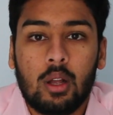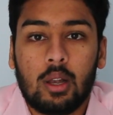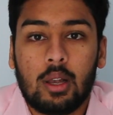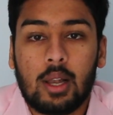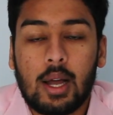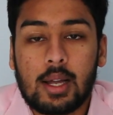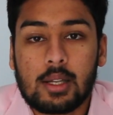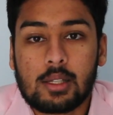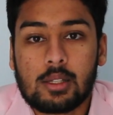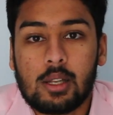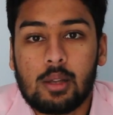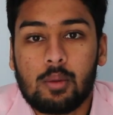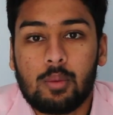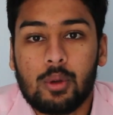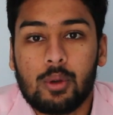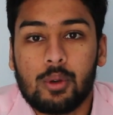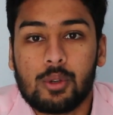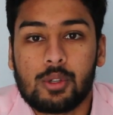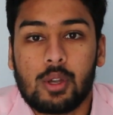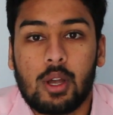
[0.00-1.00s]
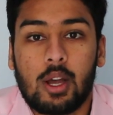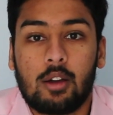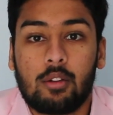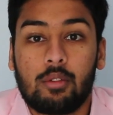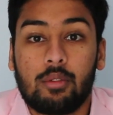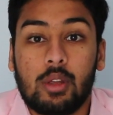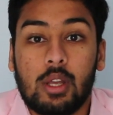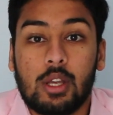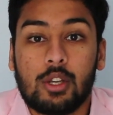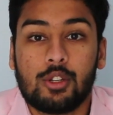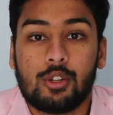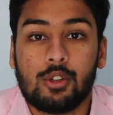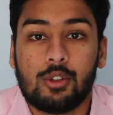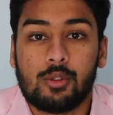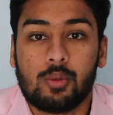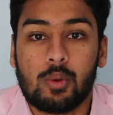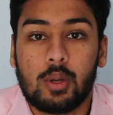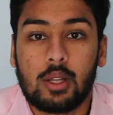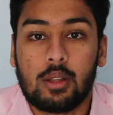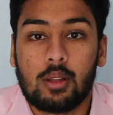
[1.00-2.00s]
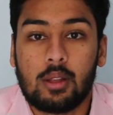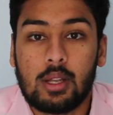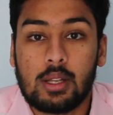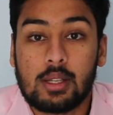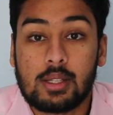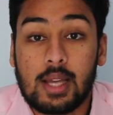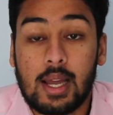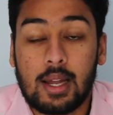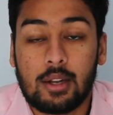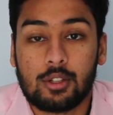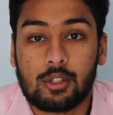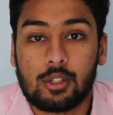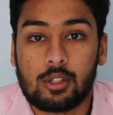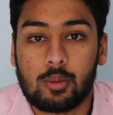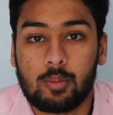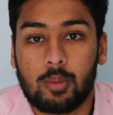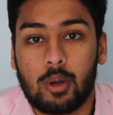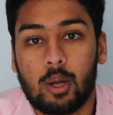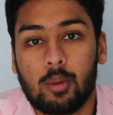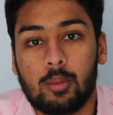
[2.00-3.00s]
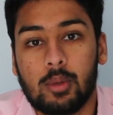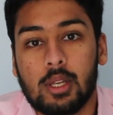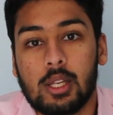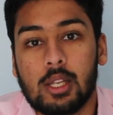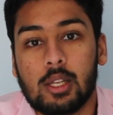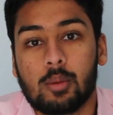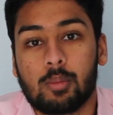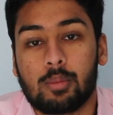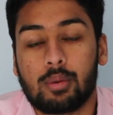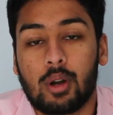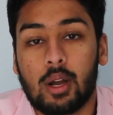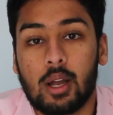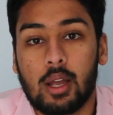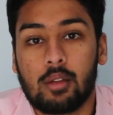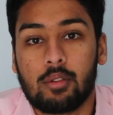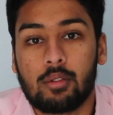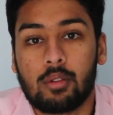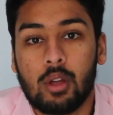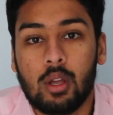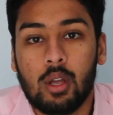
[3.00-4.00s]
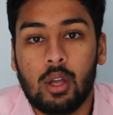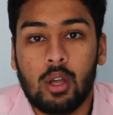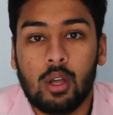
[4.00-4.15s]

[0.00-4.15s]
Lastly, we also have issues with intention to permanently deprive.